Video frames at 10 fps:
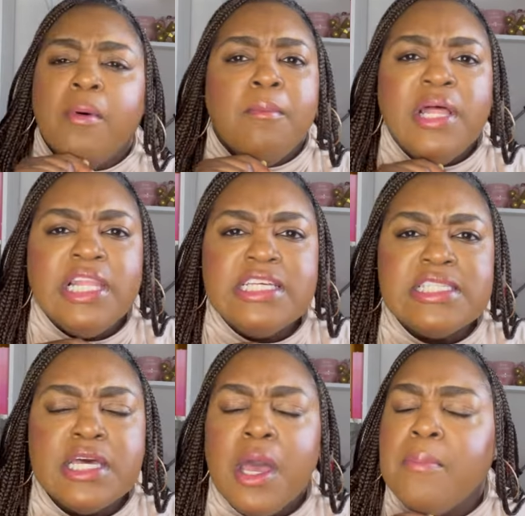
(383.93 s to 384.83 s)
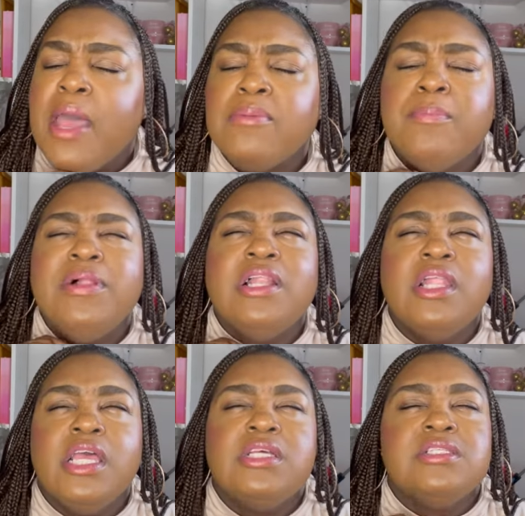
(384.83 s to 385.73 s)
Melissa, baby,
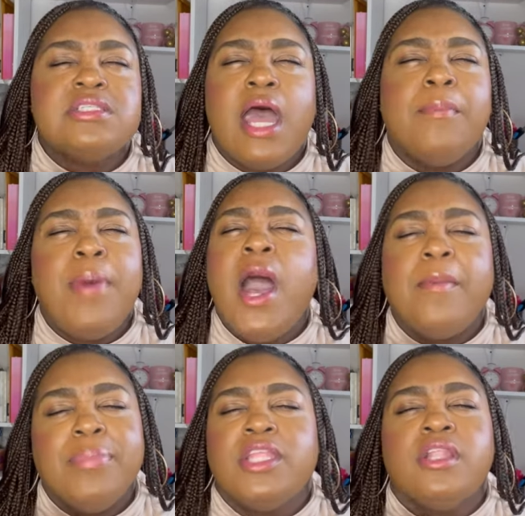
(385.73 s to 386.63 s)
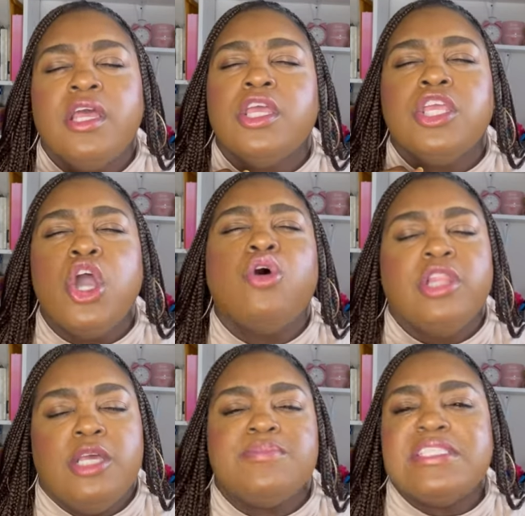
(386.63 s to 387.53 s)
please stop popping your
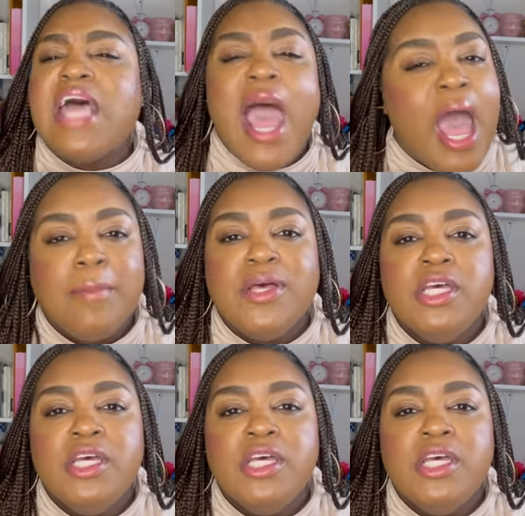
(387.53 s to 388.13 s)
lips. Stop.